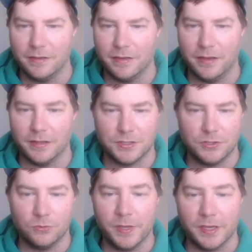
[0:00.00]
It's
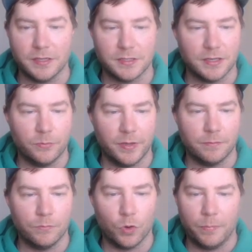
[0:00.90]
too weak. He's going to
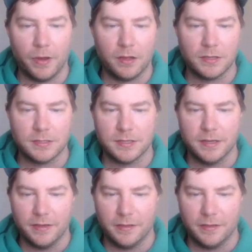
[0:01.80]
win more pawns